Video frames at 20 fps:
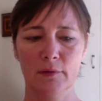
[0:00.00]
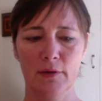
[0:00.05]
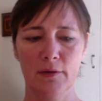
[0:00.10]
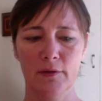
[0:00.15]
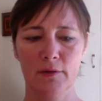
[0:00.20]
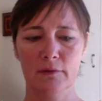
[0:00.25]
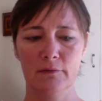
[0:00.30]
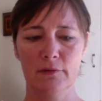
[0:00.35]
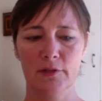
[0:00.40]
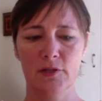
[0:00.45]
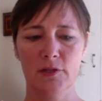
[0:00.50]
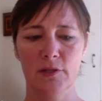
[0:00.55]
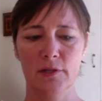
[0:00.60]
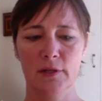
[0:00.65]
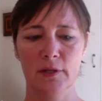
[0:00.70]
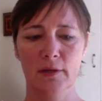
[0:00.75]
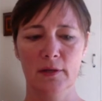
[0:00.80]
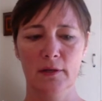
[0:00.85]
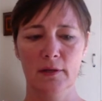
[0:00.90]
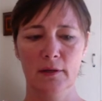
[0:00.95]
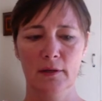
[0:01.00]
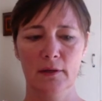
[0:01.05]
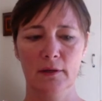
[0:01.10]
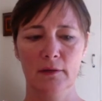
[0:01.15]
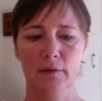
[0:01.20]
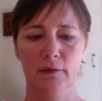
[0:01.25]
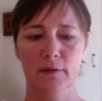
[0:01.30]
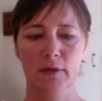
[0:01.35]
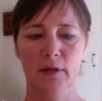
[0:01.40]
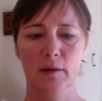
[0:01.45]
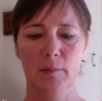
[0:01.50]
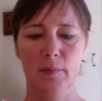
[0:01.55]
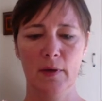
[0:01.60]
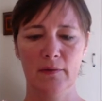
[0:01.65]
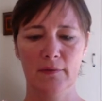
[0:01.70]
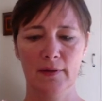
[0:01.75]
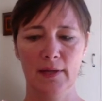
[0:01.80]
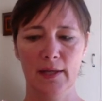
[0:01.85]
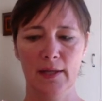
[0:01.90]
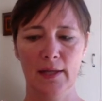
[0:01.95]
rather, your vision to come
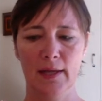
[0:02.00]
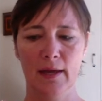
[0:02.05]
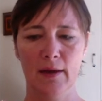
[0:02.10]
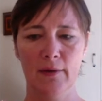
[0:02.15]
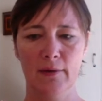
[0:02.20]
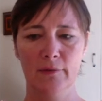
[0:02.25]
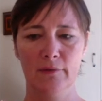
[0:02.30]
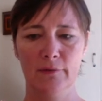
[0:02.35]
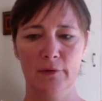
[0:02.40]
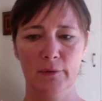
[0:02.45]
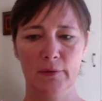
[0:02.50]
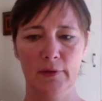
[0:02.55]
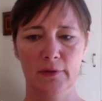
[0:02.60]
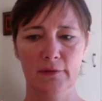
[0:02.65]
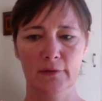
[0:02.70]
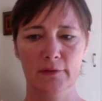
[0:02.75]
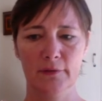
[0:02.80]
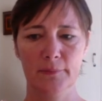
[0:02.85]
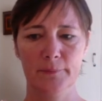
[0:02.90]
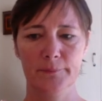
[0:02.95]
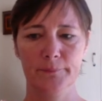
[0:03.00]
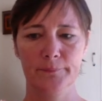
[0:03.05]
slightly out of focus.